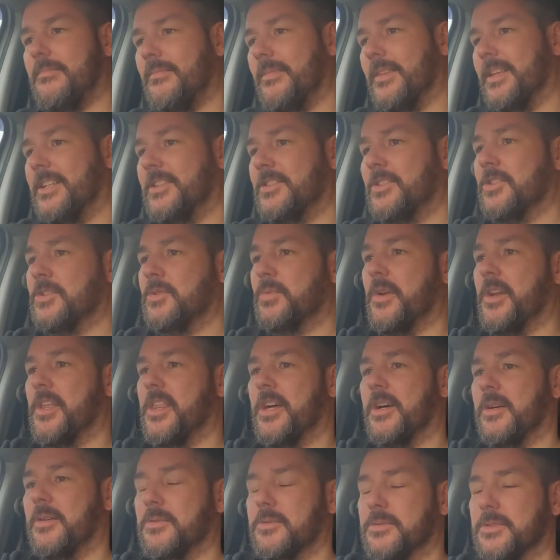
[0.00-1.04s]
it's just one of
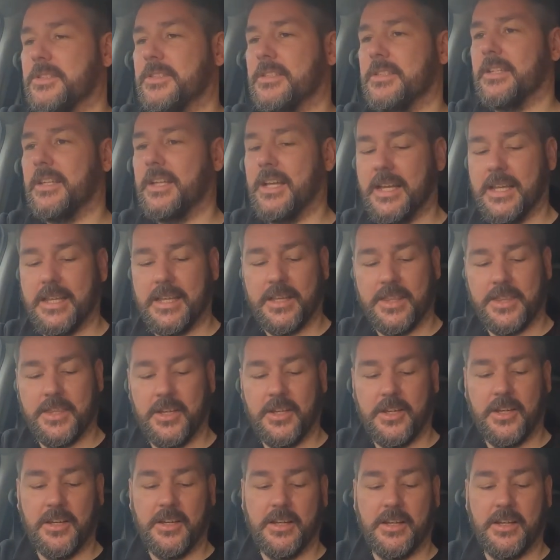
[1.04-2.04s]
those. Like, I thought